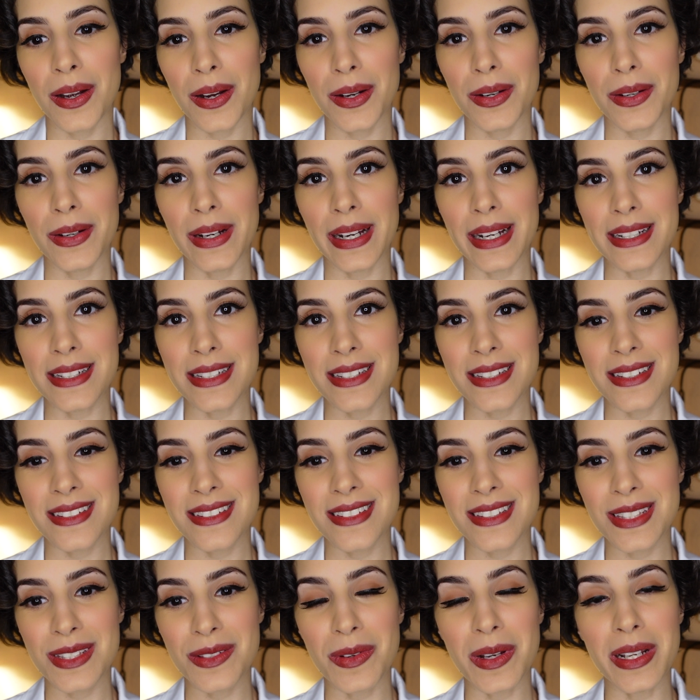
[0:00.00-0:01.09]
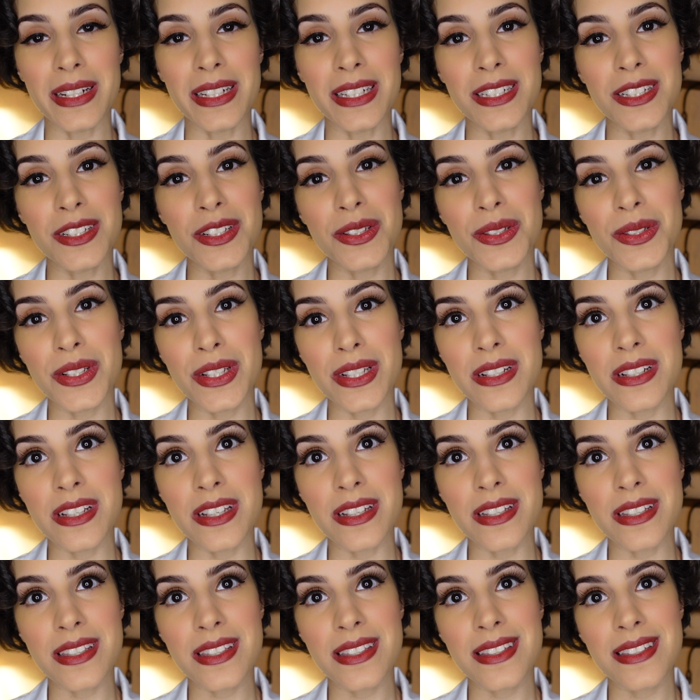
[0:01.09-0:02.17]
Alright, so I need you to
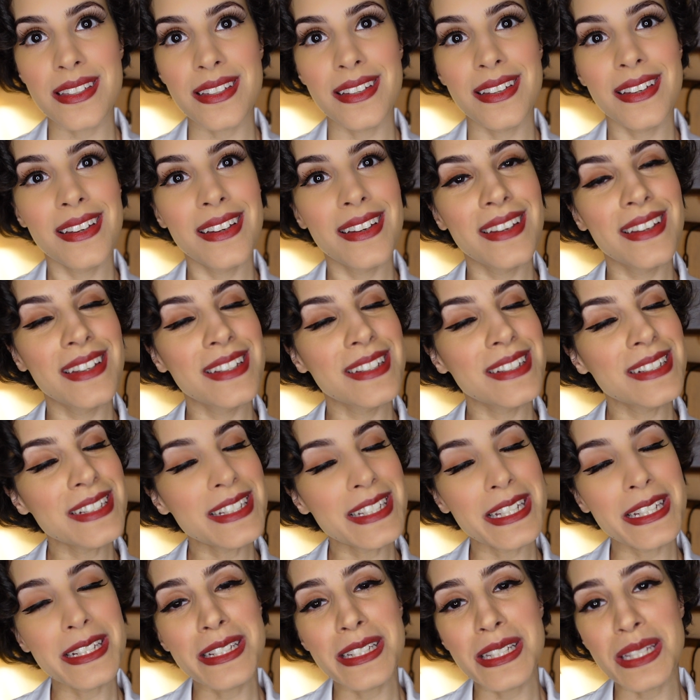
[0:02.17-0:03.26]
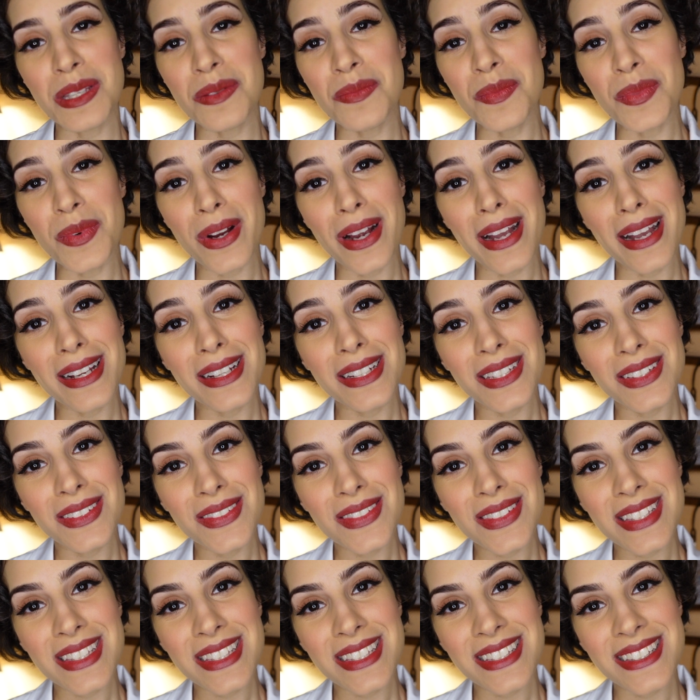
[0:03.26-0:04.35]
just take deep
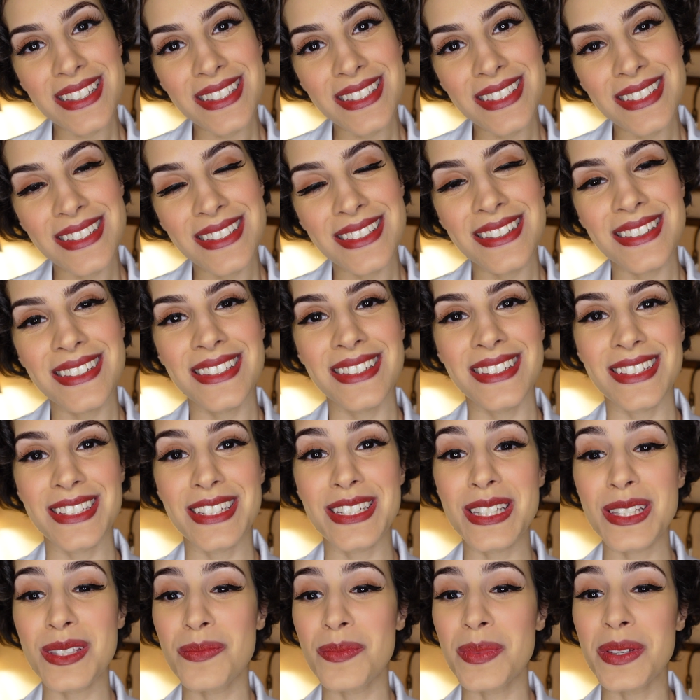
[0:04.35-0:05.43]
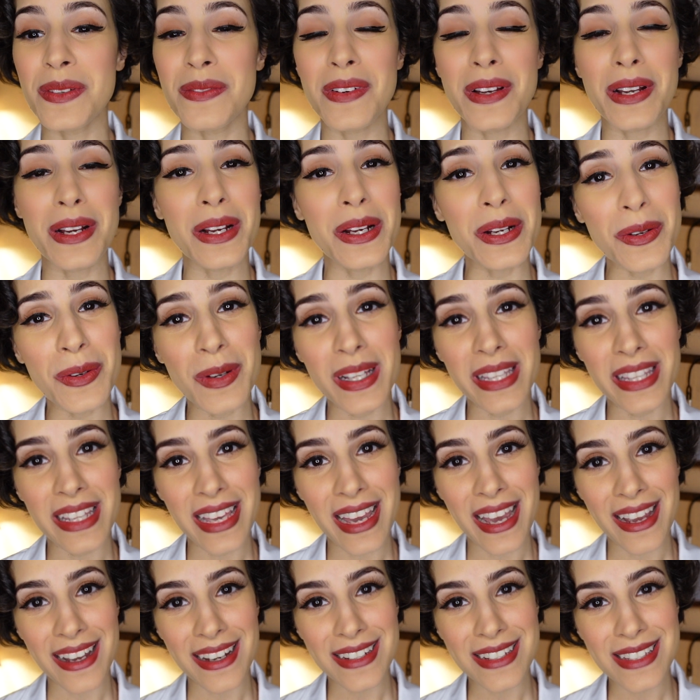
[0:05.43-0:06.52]
breaths. Just be very
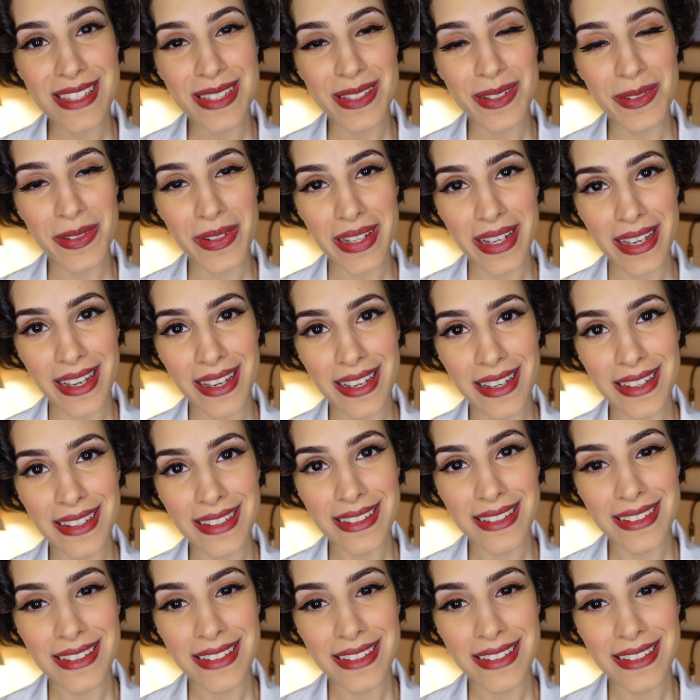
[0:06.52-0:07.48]
relaxed, okay?